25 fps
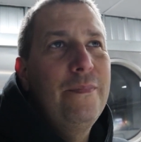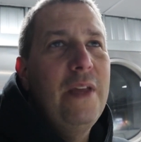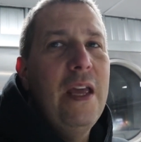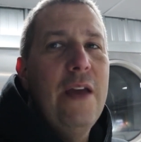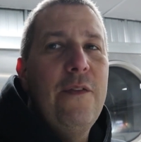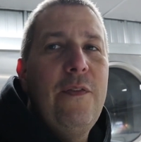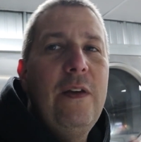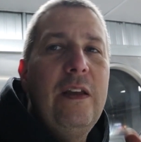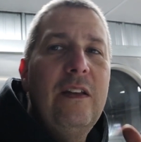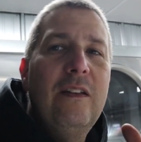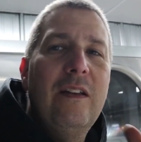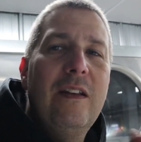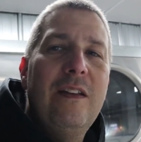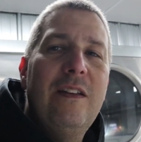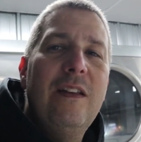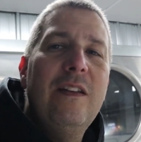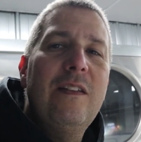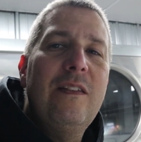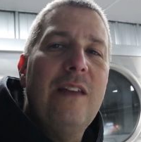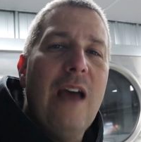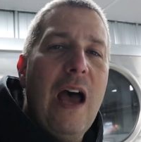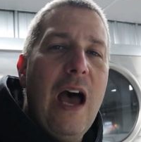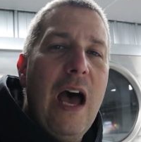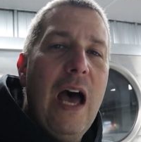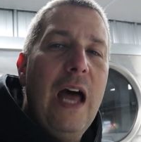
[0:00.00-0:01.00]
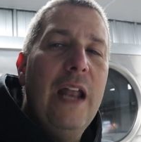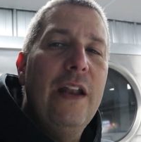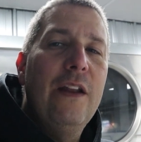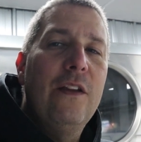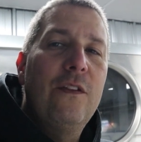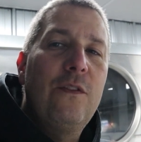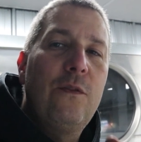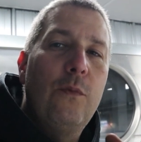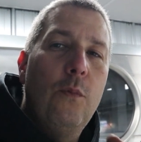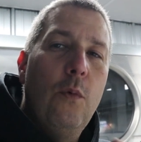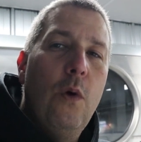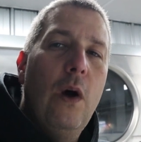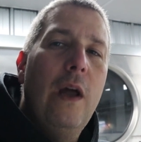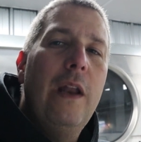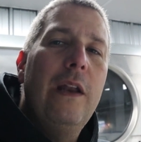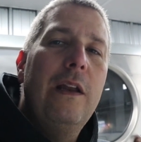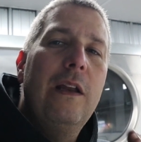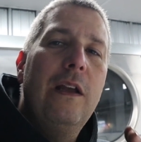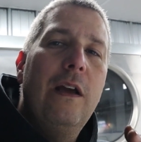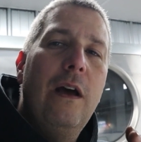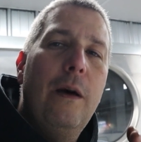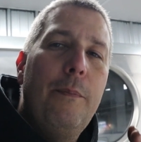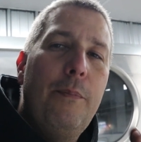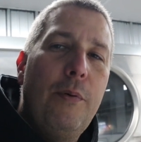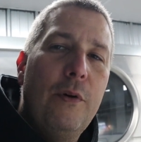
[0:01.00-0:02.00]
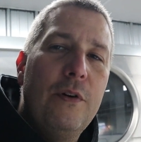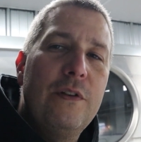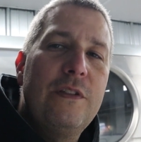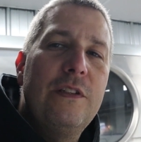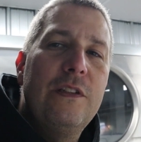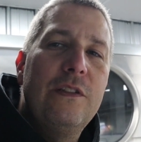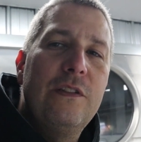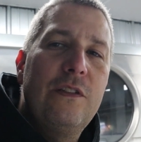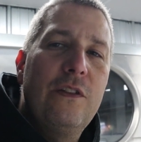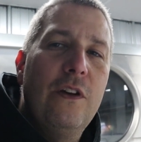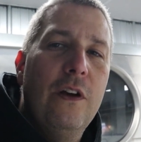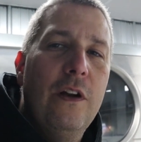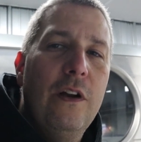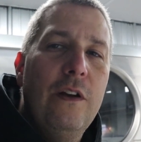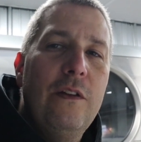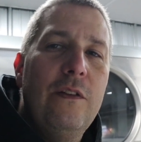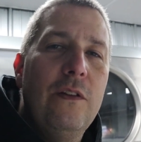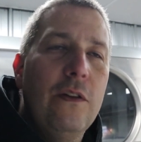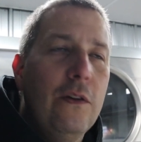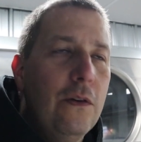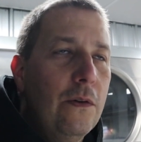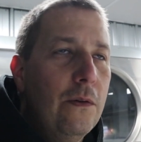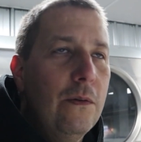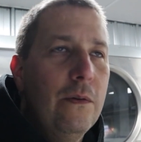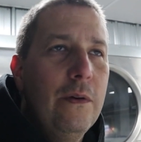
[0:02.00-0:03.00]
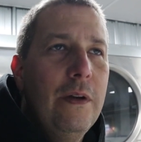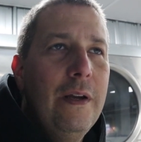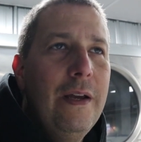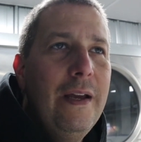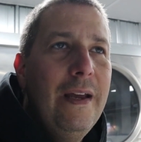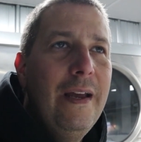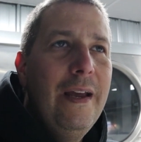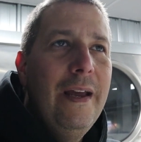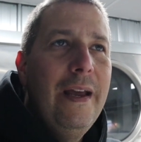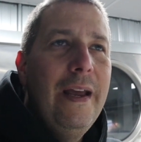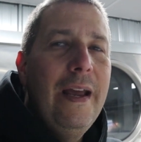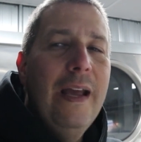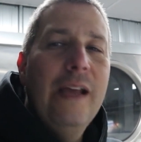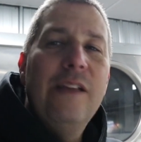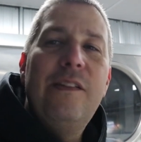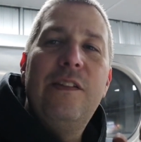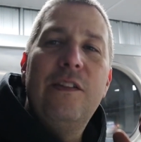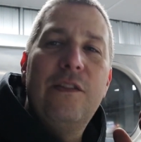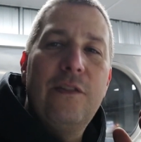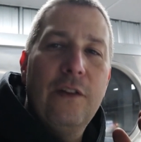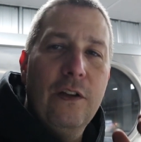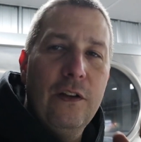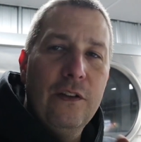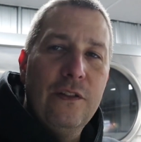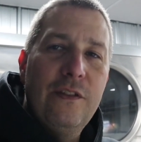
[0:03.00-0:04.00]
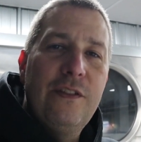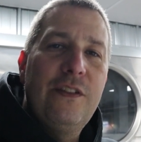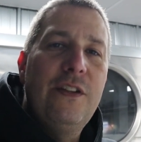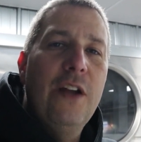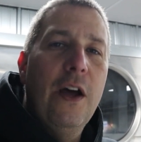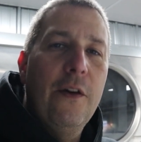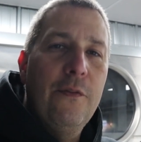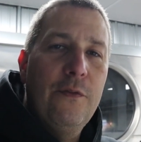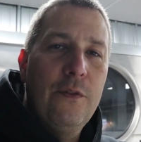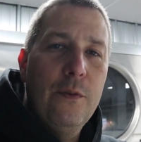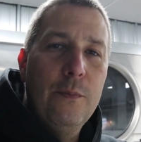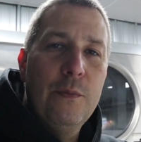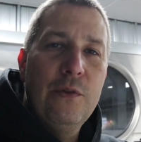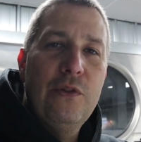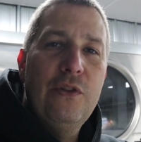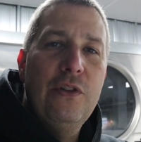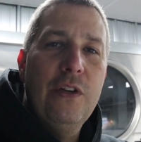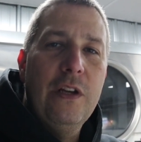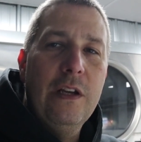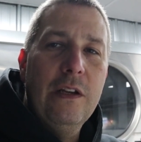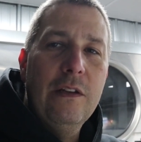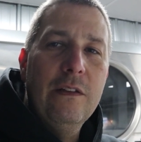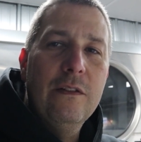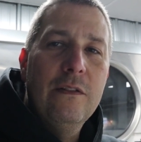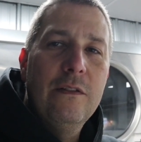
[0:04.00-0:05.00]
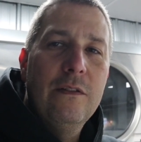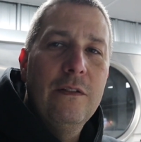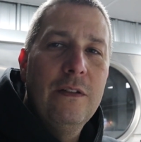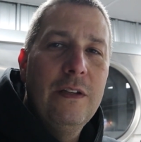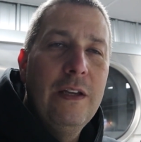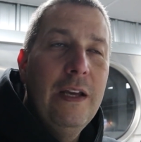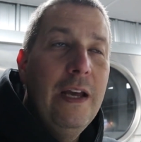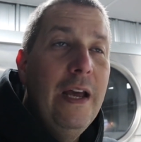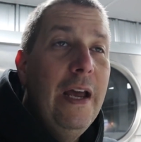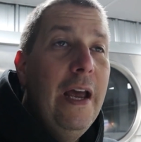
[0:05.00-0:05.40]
If he's dishonest, what a person's going to do is he's going to stuff the machines.